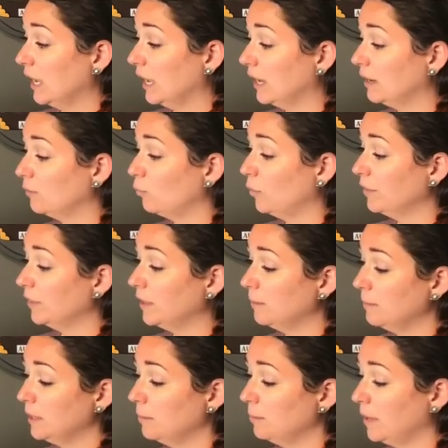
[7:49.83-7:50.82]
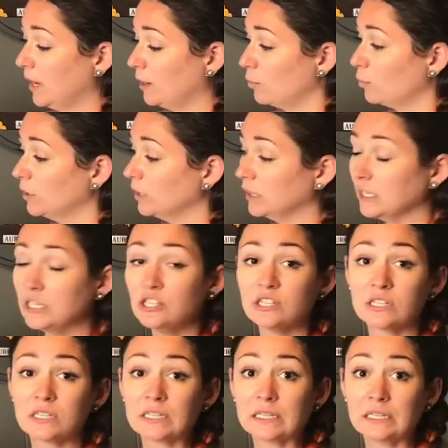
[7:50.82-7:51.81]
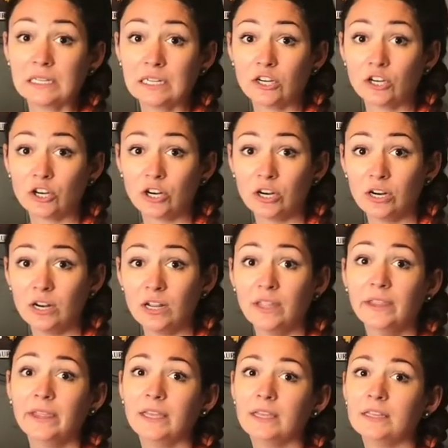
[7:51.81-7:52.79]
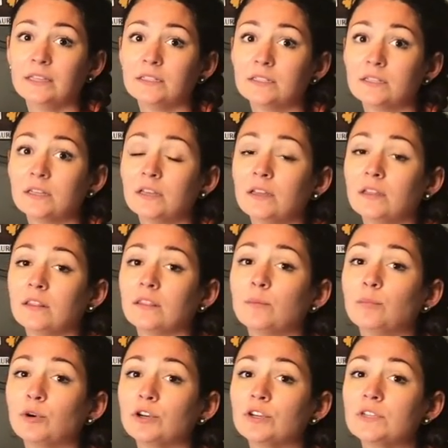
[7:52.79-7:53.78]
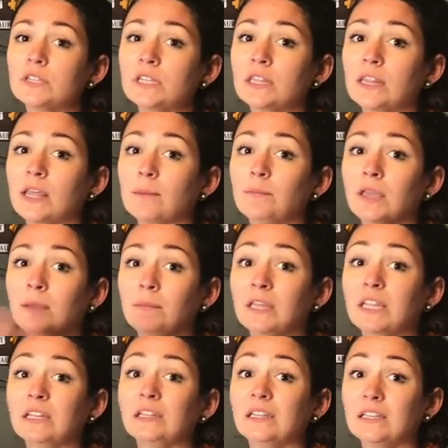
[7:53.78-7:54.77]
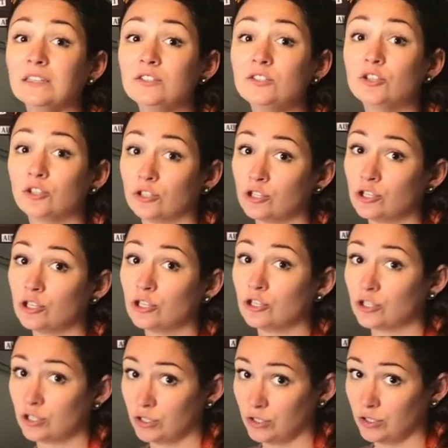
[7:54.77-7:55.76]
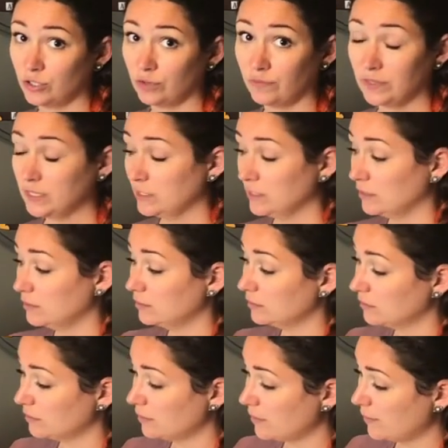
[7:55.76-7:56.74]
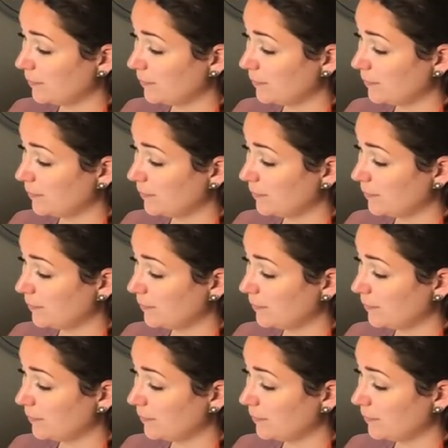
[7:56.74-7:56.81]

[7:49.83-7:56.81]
And what they mean by a religious leader is the person that maybe leads your church services.